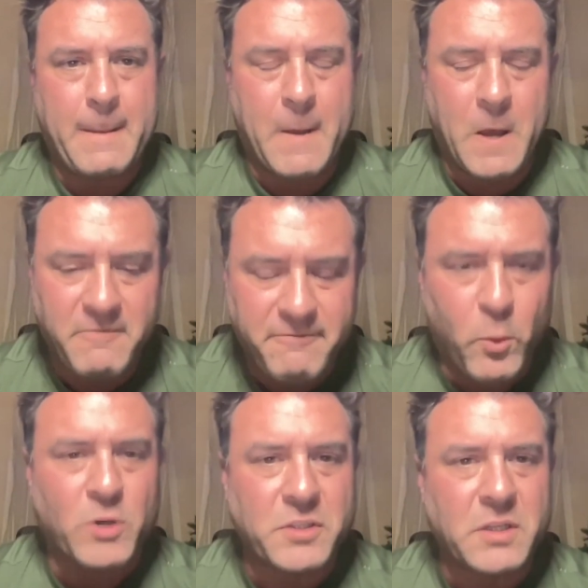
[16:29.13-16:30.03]

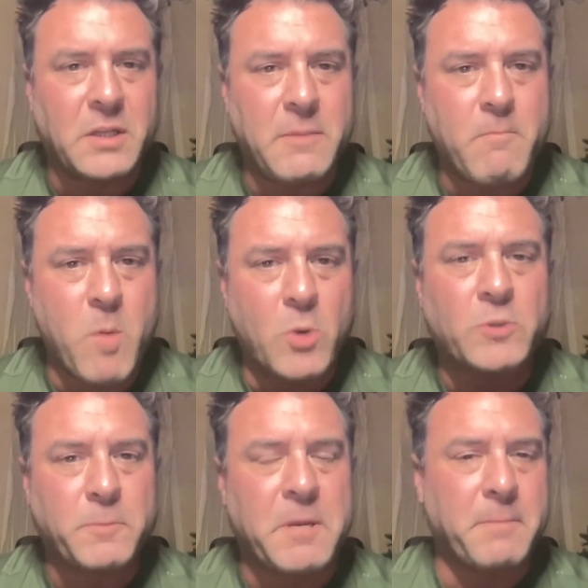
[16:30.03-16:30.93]
unfortunately,
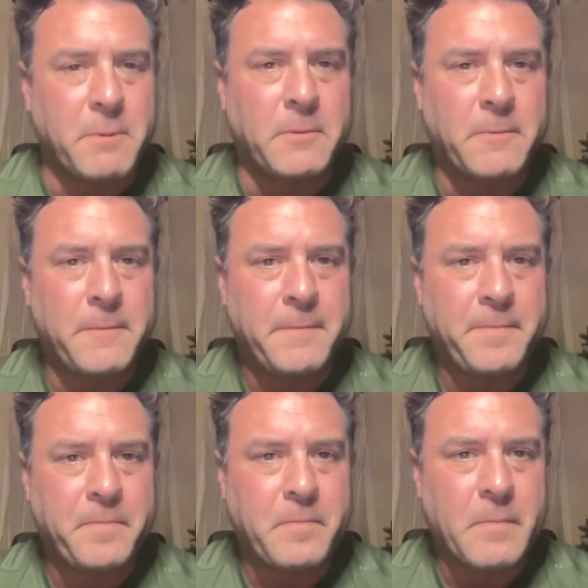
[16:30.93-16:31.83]
most people,
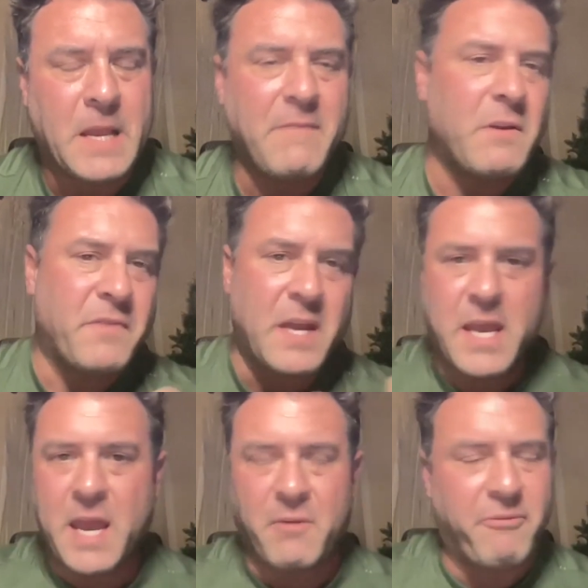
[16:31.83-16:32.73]
even if they
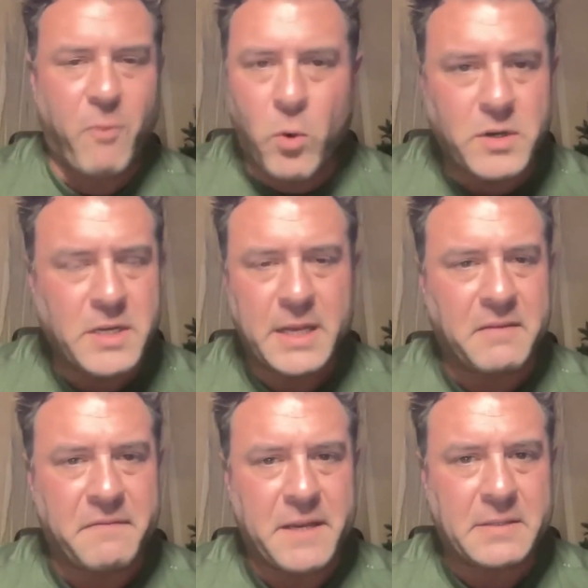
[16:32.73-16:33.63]
can't afford to get
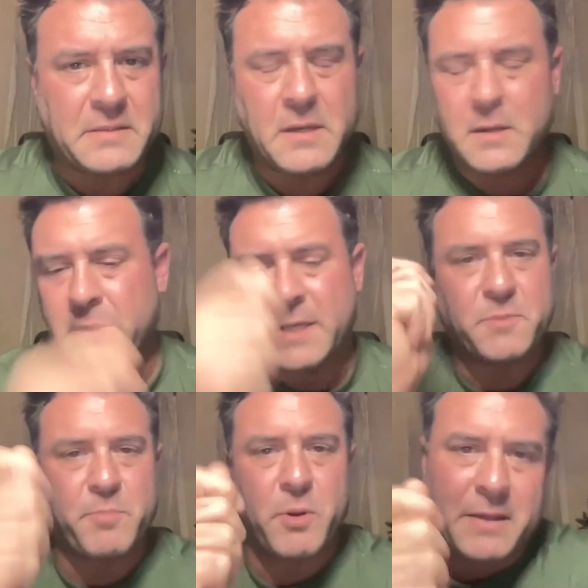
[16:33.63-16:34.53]
it fixed, they
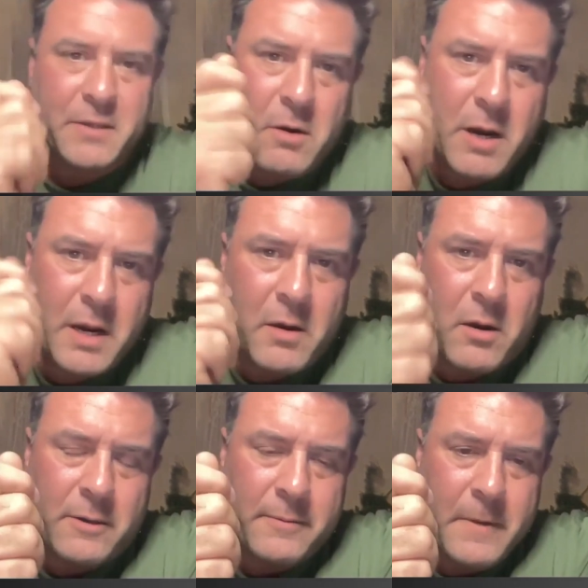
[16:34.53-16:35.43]
just pull out the credit card.